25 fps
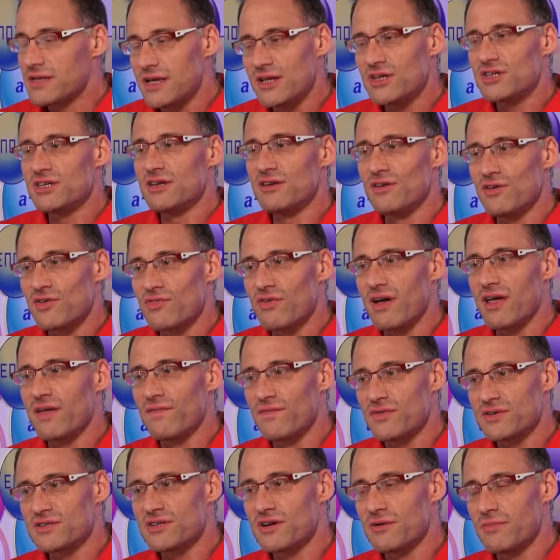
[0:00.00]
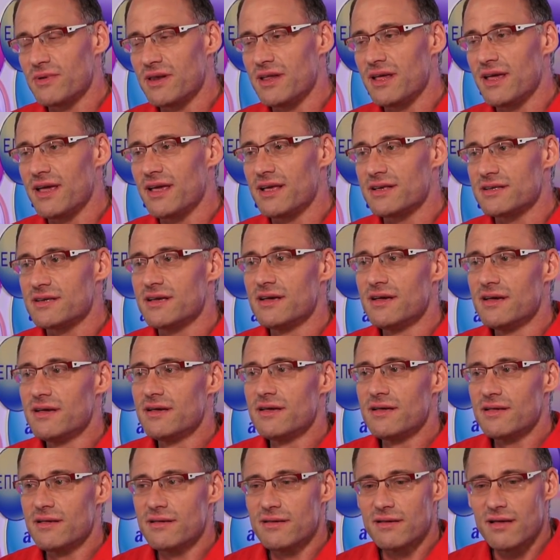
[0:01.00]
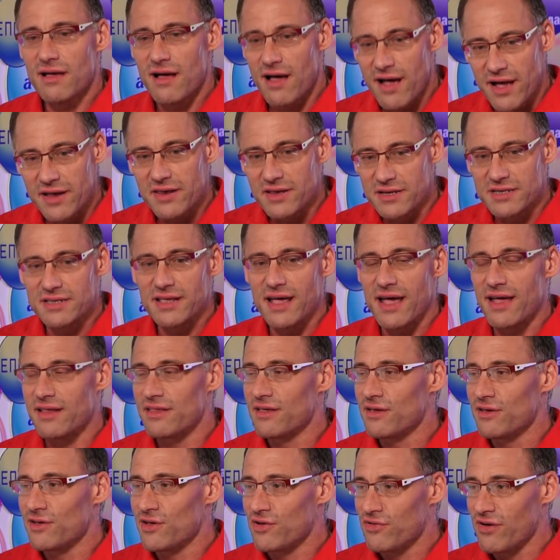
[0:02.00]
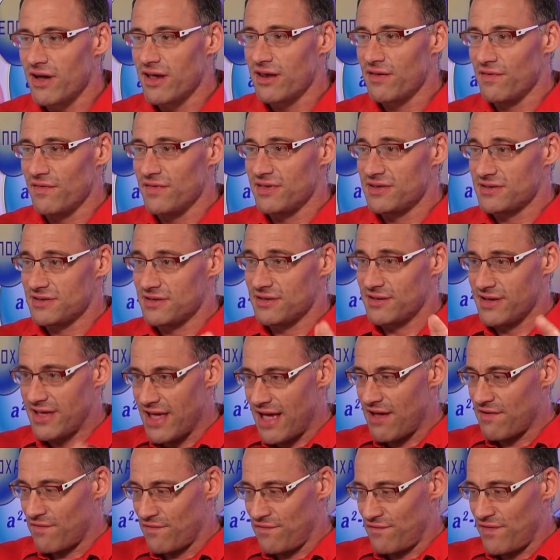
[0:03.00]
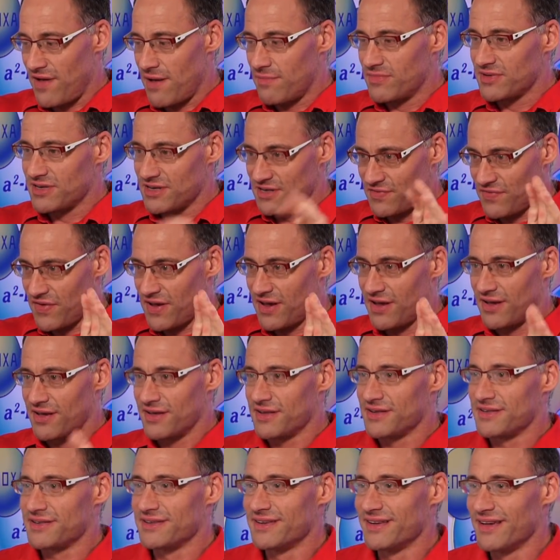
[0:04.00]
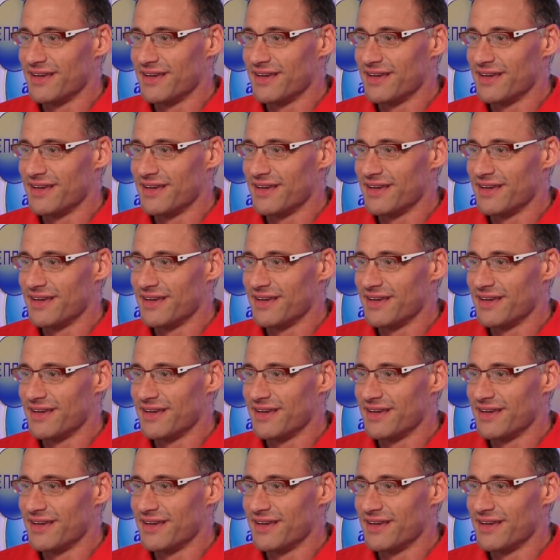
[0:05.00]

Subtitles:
teaching Ukraine for so many years, I understand that Ukrainians count thumbs as fingers.